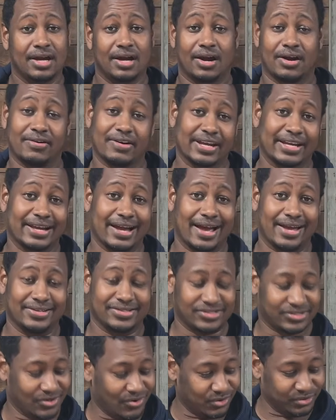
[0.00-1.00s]
All right,
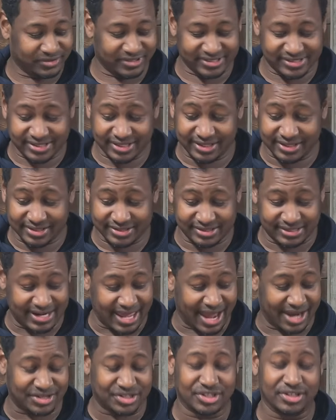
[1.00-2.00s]
guys, so to see this in
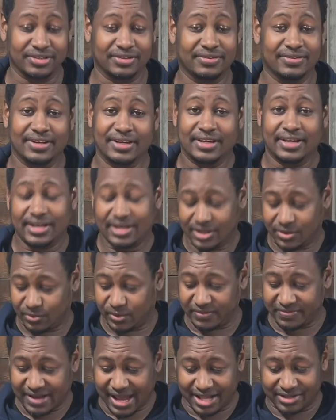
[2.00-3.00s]
action,
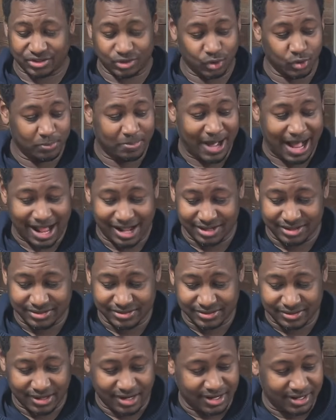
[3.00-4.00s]
we've got two
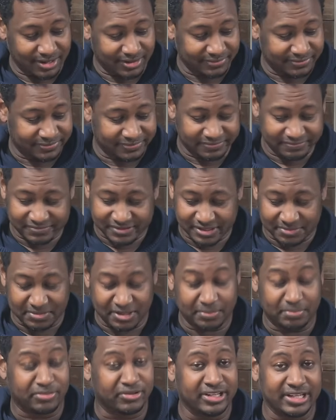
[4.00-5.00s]
piles of some
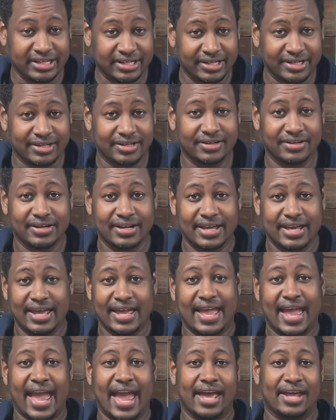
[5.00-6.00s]
debris here,
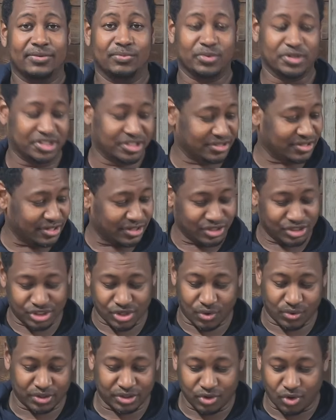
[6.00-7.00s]
and we're just going to
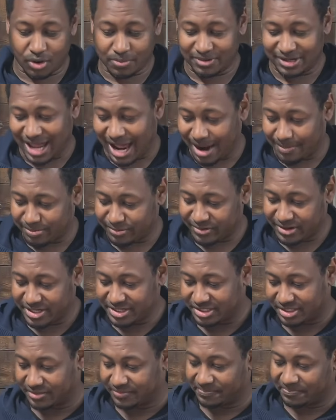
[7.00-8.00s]
show the normal
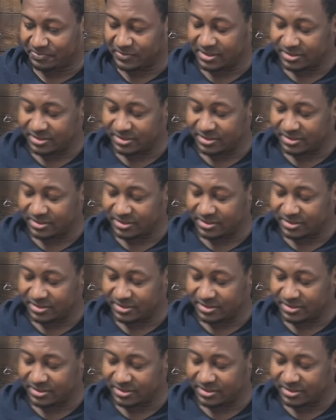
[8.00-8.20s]
operation.